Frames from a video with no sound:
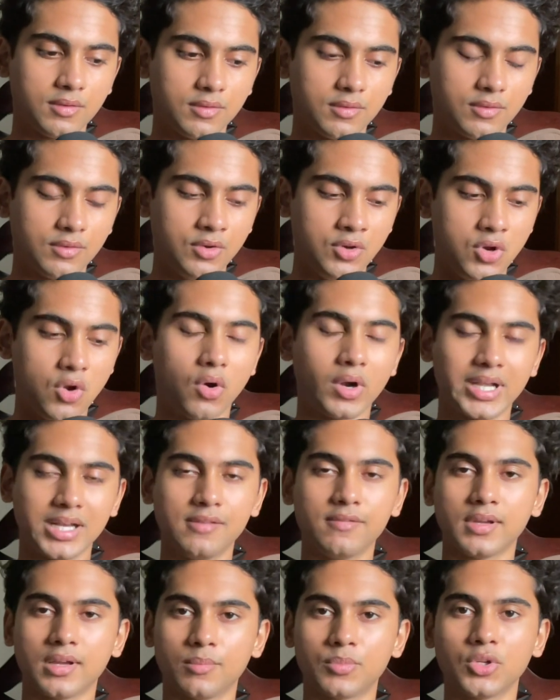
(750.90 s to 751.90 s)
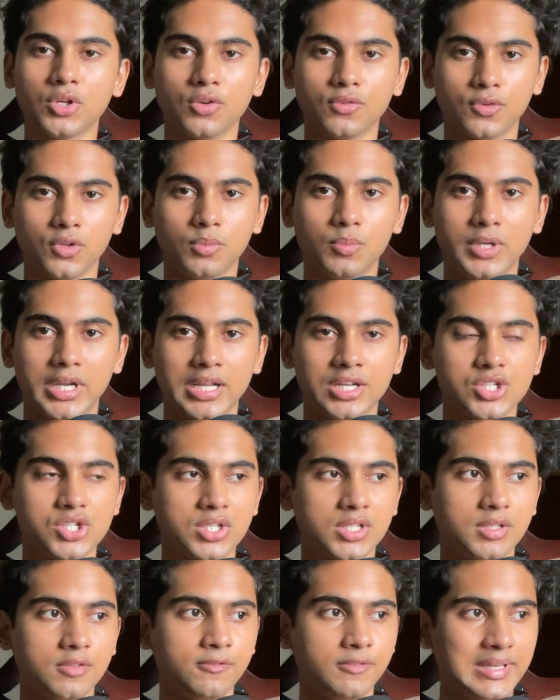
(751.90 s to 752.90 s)
not living up to your full
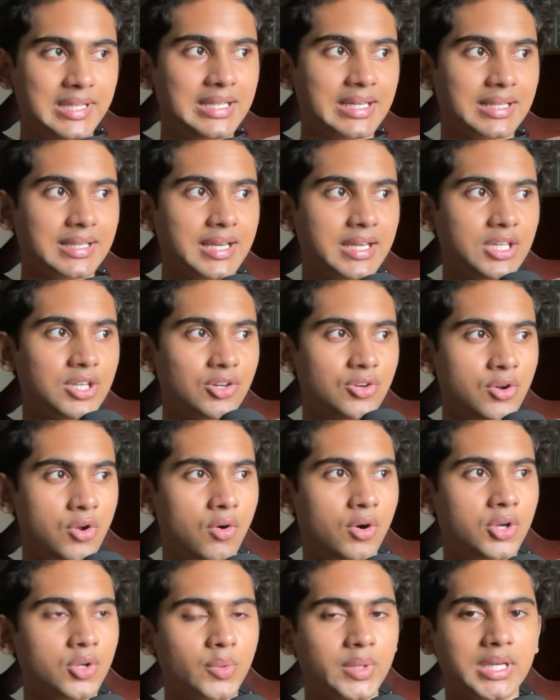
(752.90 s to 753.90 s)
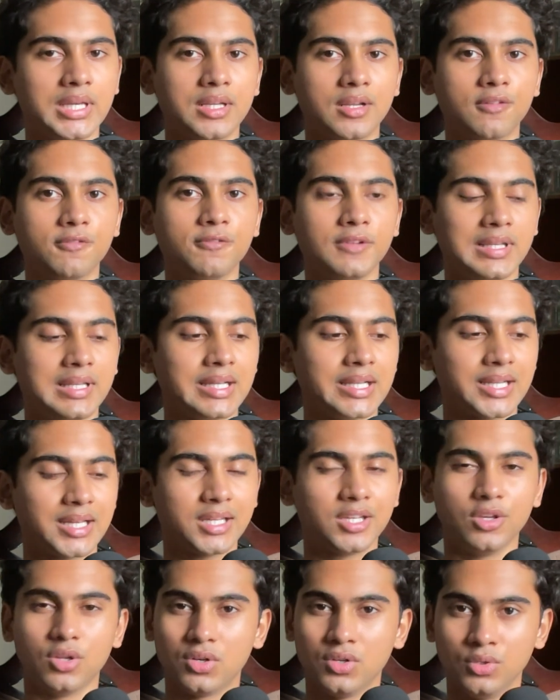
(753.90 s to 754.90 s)
potential, feeling like you're not doing enough, feeling
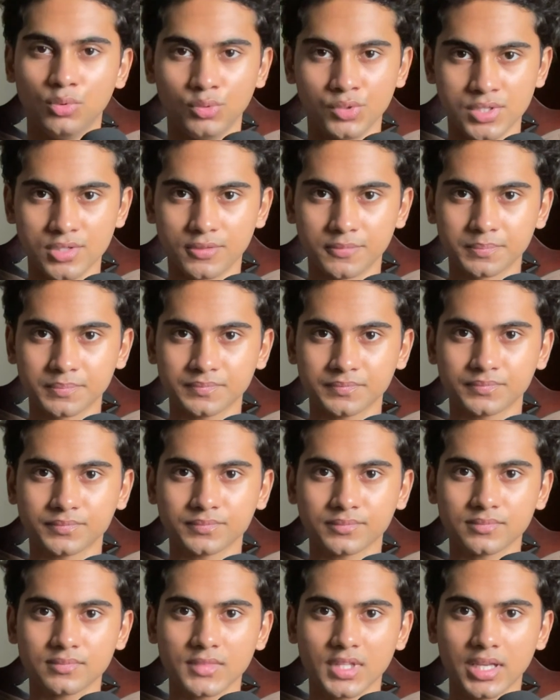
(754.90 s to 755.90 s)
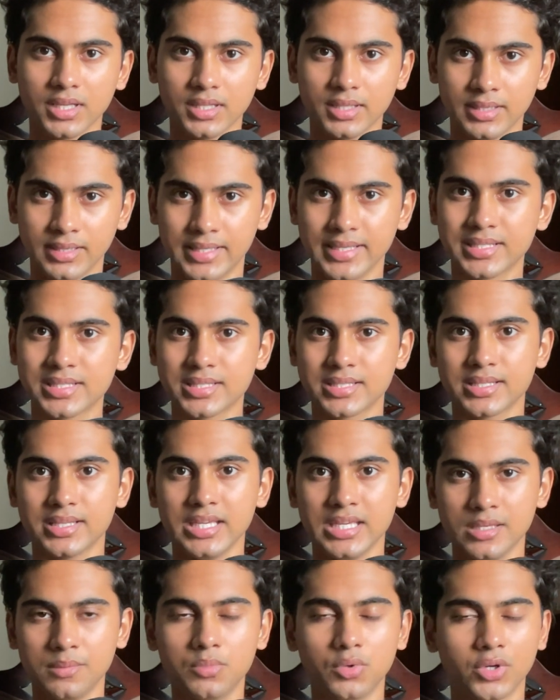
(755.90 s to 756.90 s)
like you're a loser, this
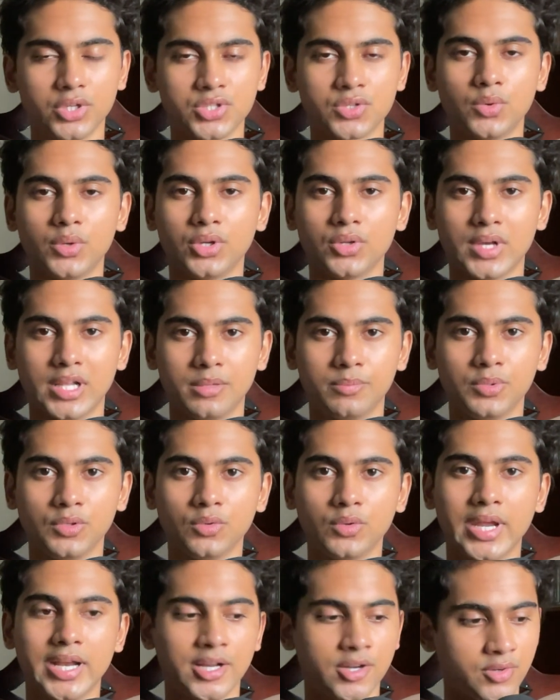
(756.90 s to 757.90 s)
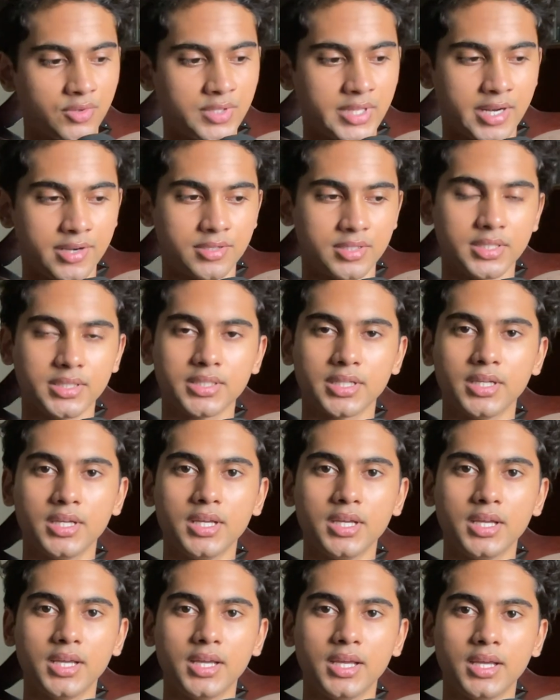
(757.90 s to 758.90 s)
ebook is going to help you get out of that rut,
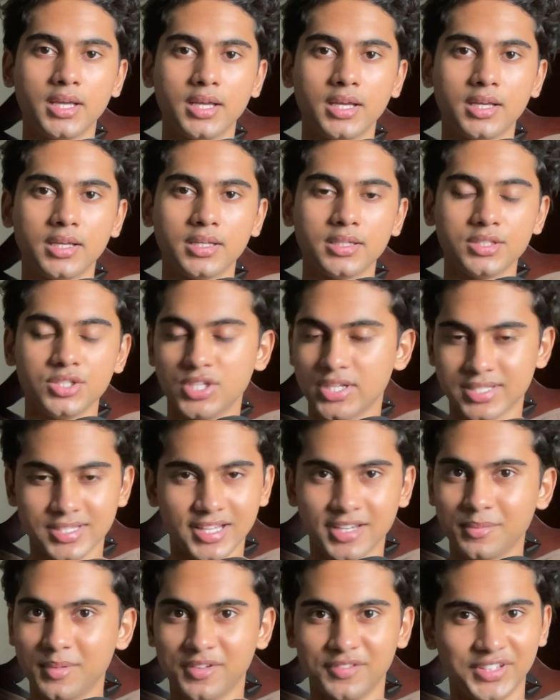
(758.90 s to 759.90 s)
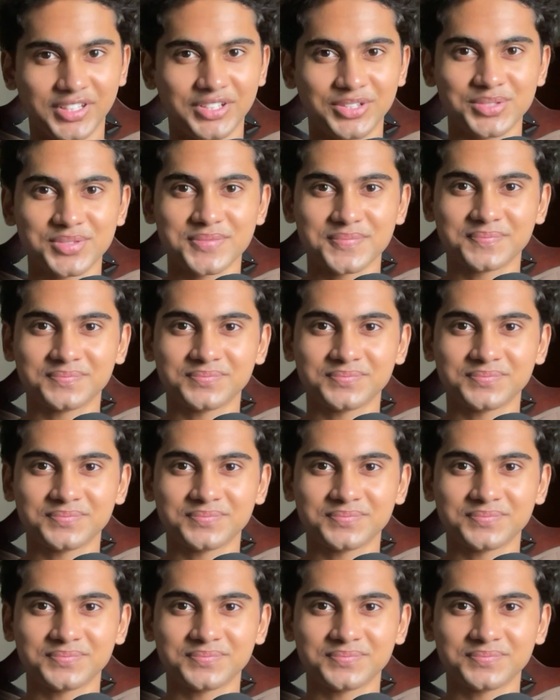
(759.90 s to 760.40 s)
just like my videos.